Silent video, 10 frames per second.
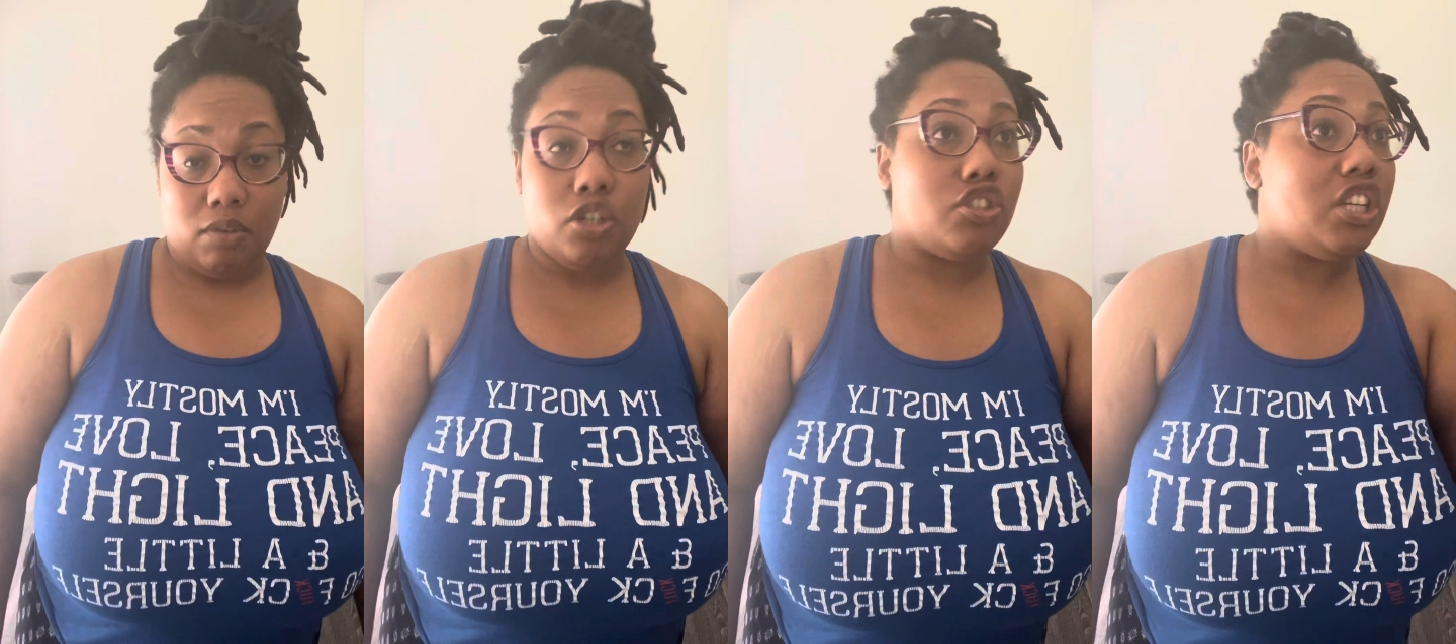
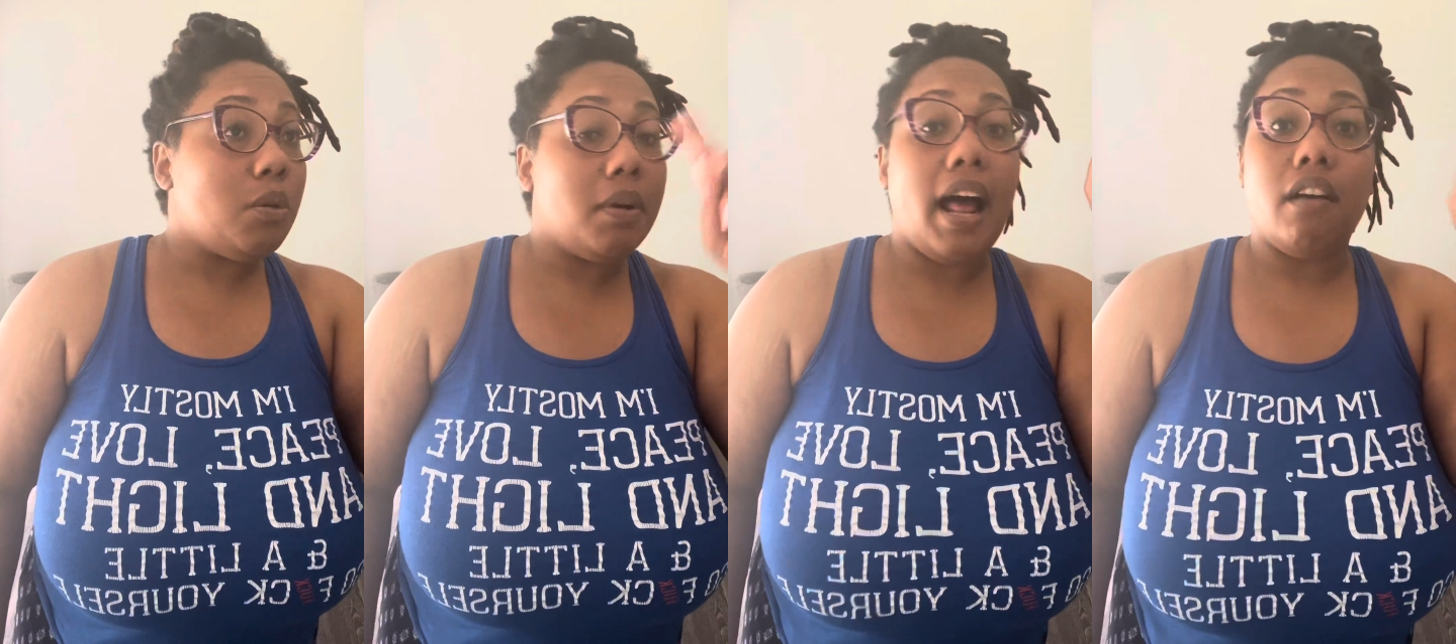She
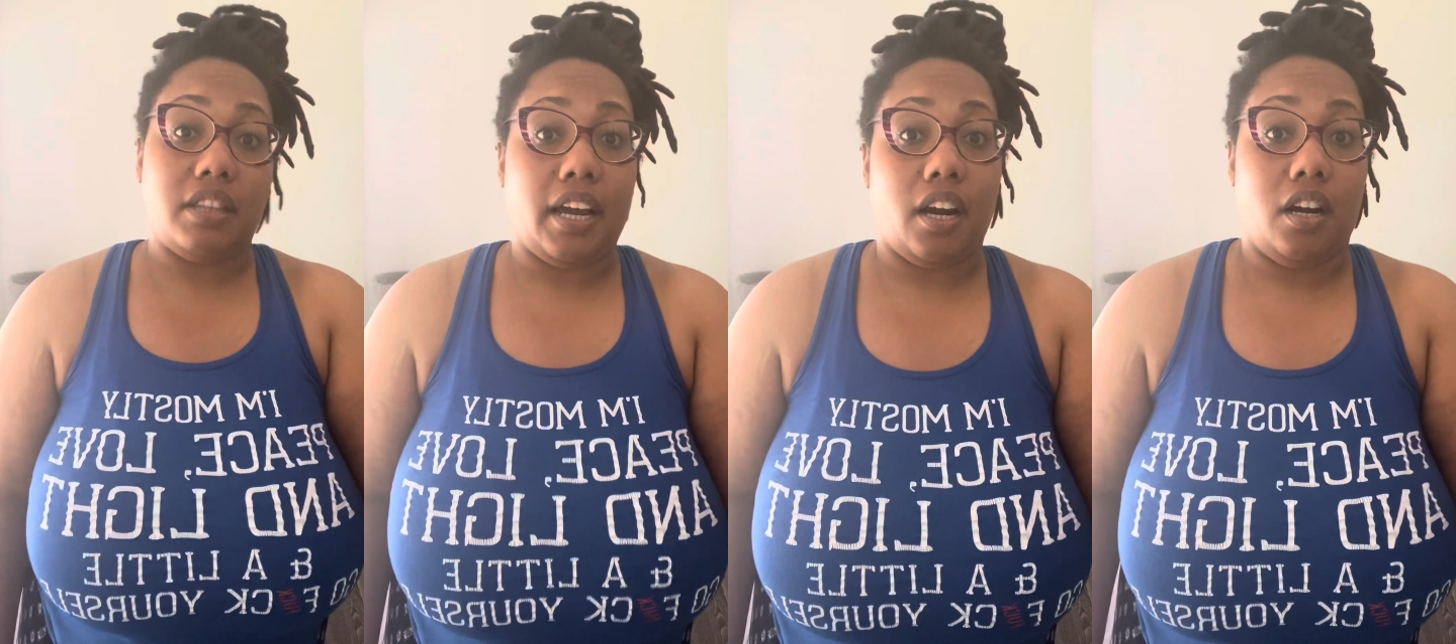went out
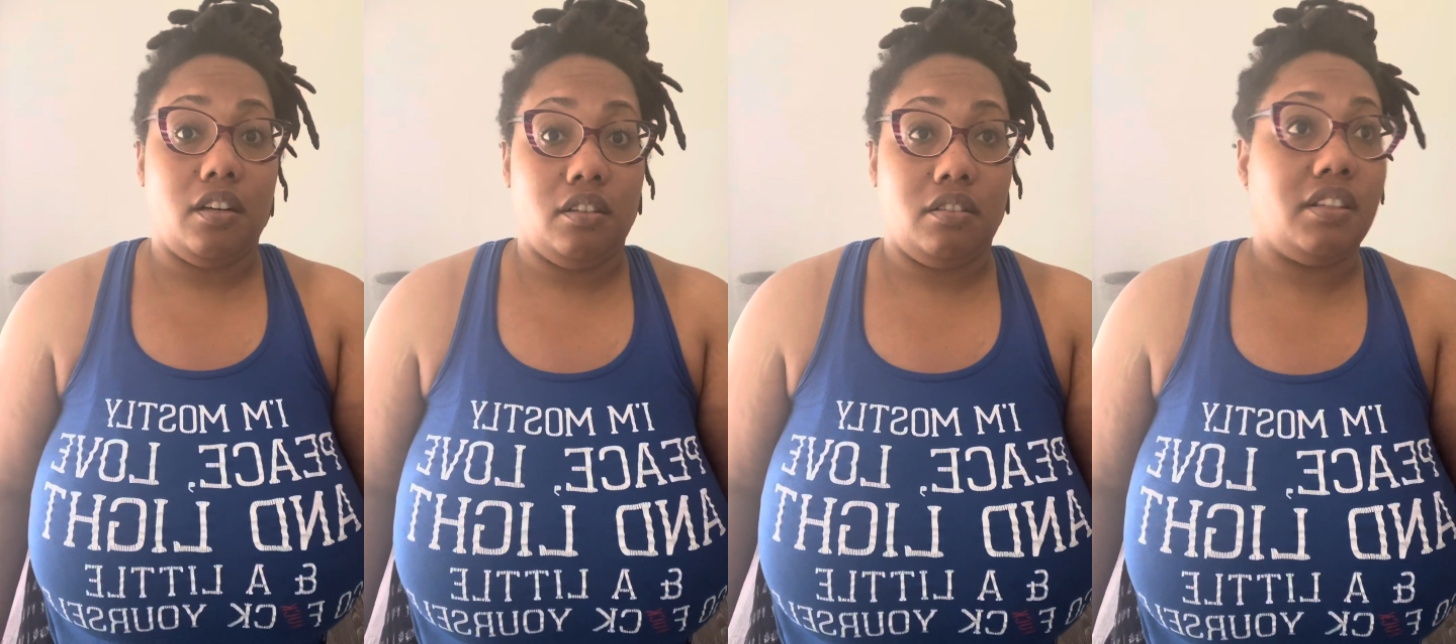
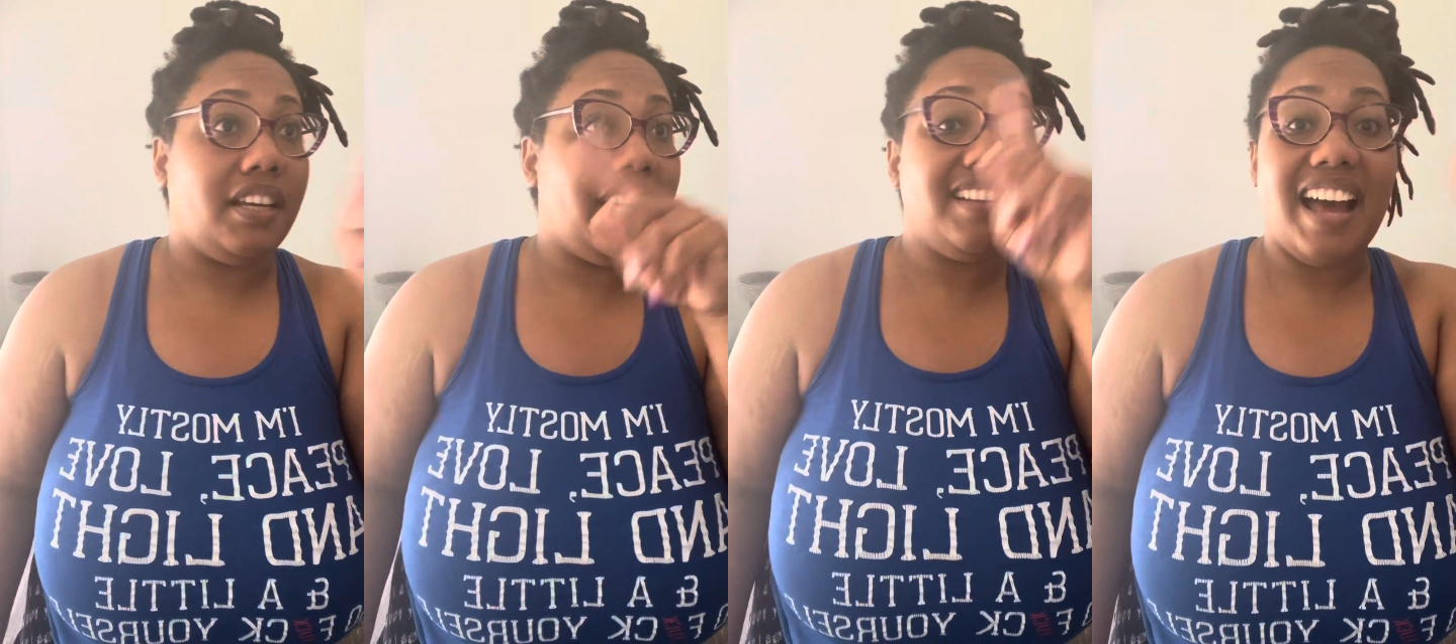there
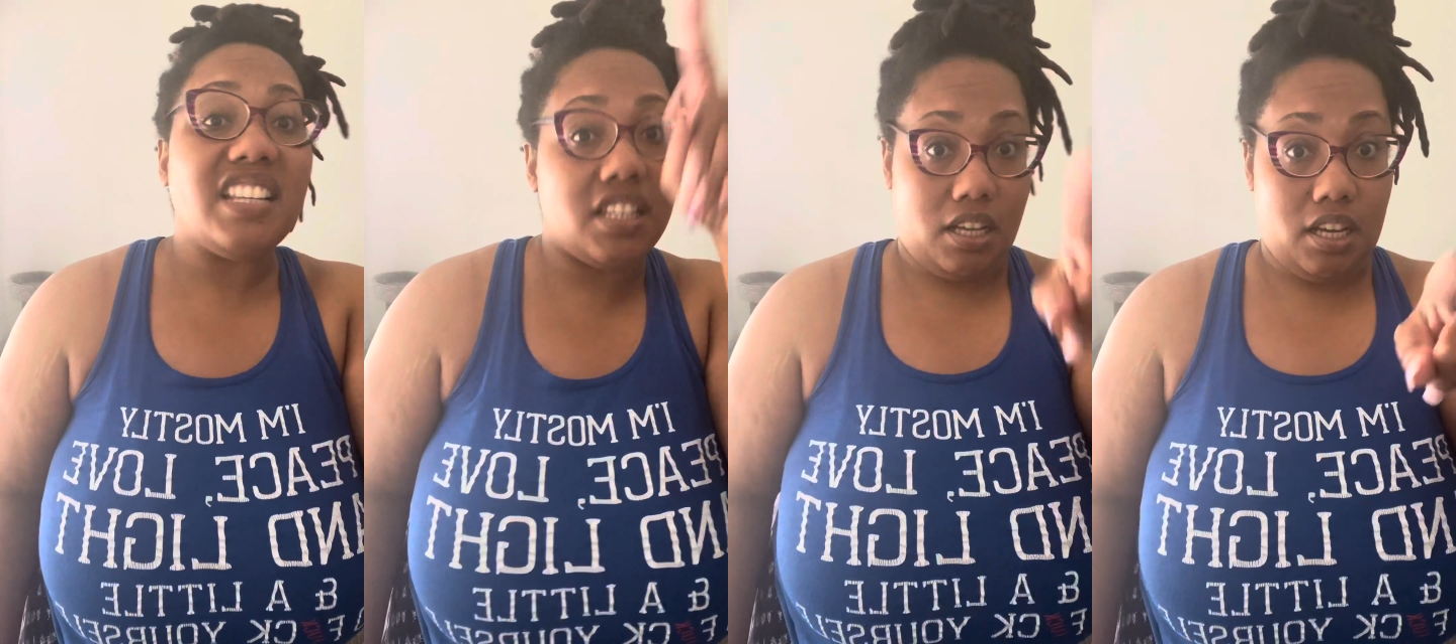in that
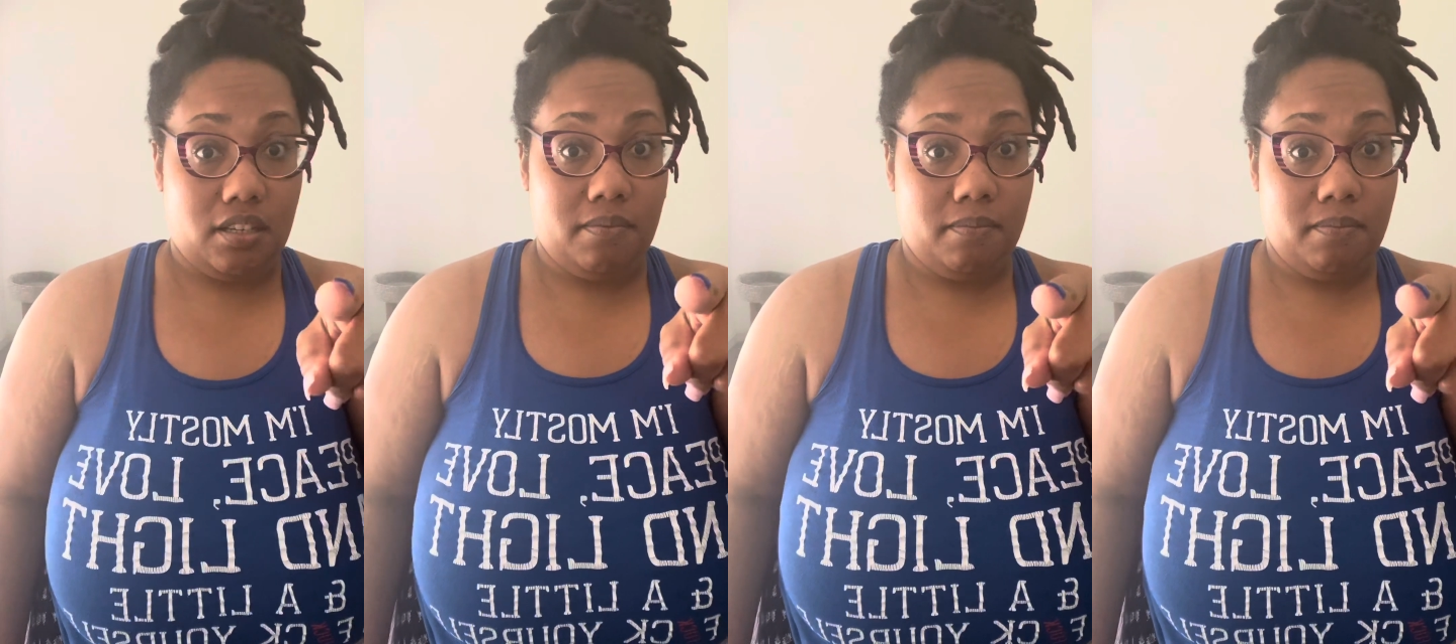sun,